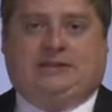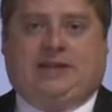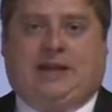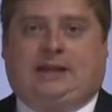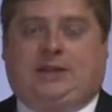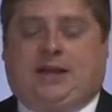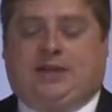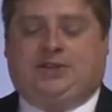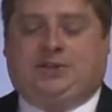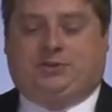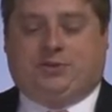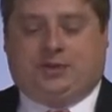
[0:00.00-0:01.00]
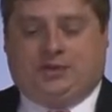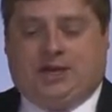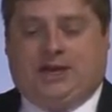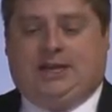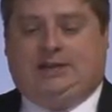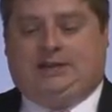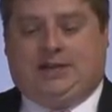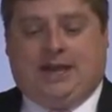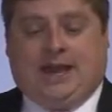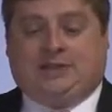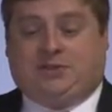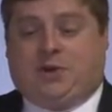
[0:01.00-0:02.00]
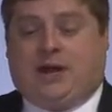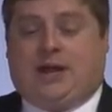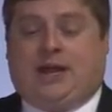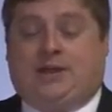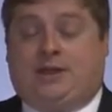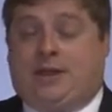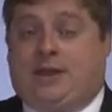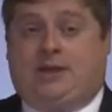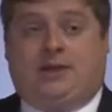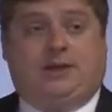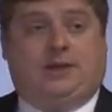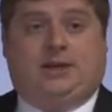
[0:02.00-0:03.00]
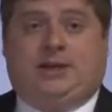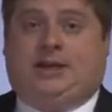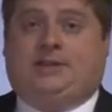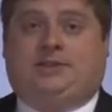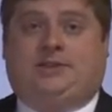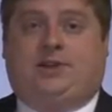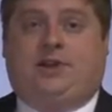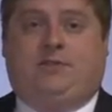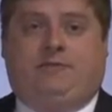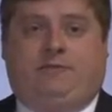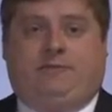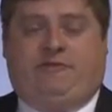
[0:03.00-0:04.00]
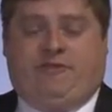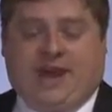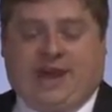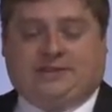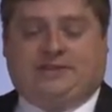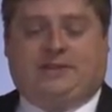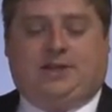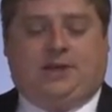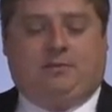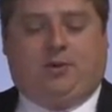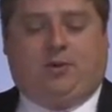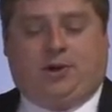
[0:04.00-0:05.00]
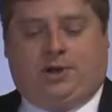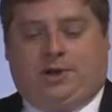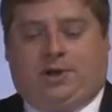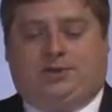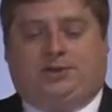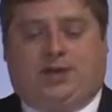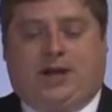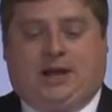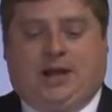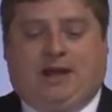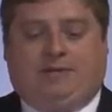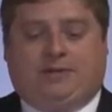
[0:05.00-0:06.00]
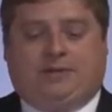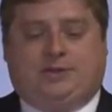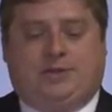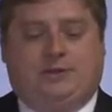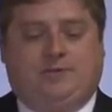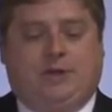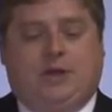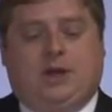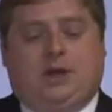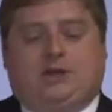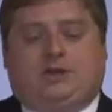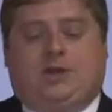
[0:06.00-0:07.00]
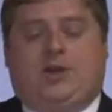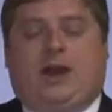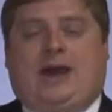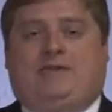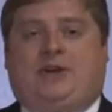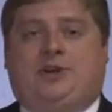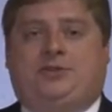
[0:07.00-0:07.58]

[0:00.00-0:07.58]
psychological studies, and that's why I think it's so vastly important in trial advocacy. So you have to